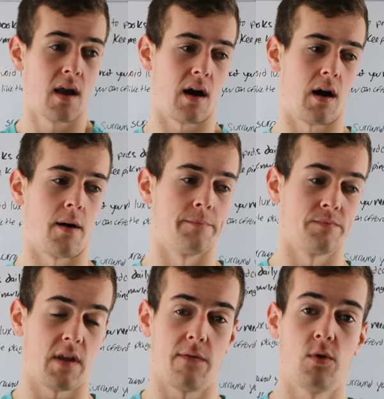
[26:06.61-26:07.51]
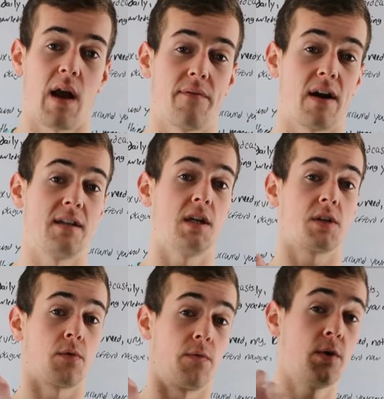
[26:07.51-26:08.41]
Um, if you have
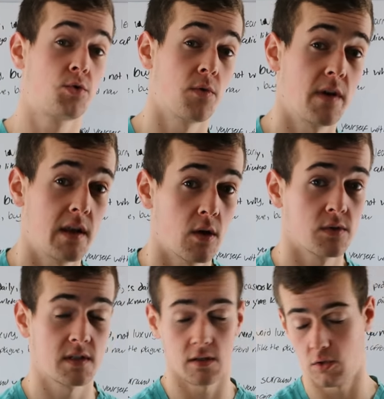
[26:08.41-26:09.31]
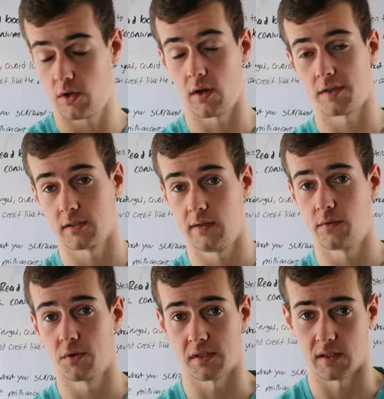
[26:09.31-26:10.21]
ideas for future videos, you can also
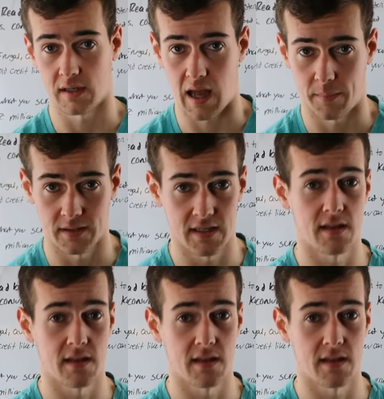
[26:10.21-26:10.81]
leave those in the comments.